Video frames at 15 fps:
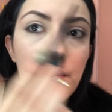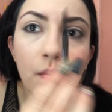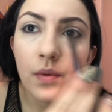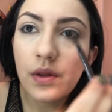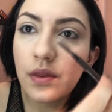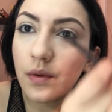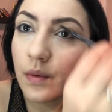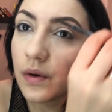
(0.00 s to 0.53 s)

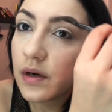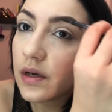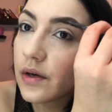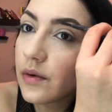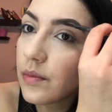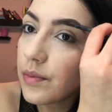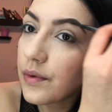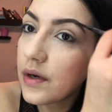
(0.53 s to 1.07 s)
with your
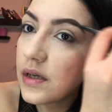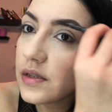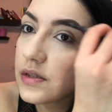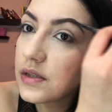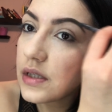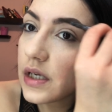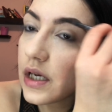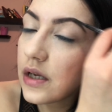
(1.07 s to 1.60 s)
little
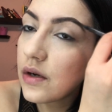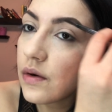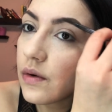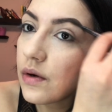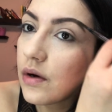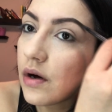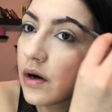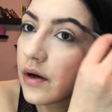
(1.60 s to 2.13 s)
brush, it'll
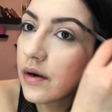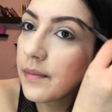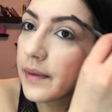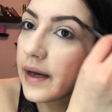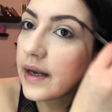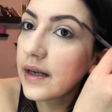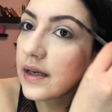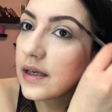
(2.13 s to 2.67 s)

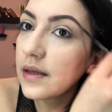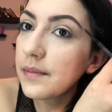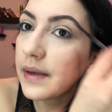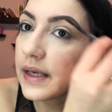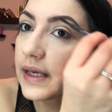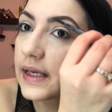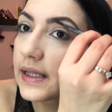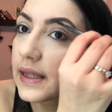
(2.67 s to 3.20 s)
automatically
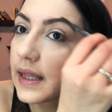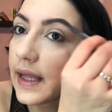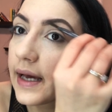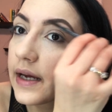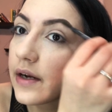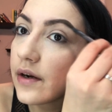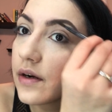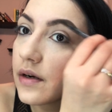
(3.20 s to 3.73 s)
make it
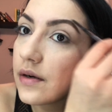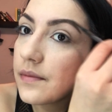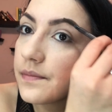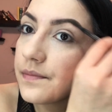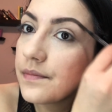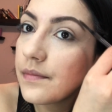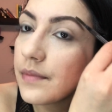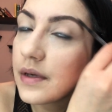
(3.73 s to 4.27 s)
lighter
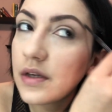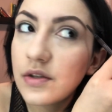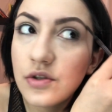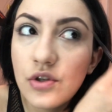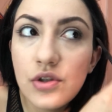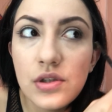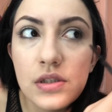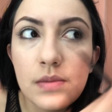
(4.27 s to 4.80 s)
because
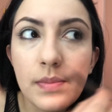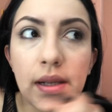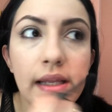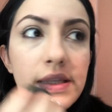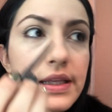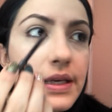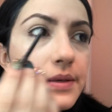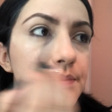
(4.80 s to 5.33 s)
you're just
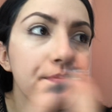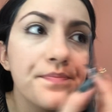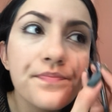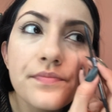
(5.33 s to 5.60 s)
blending.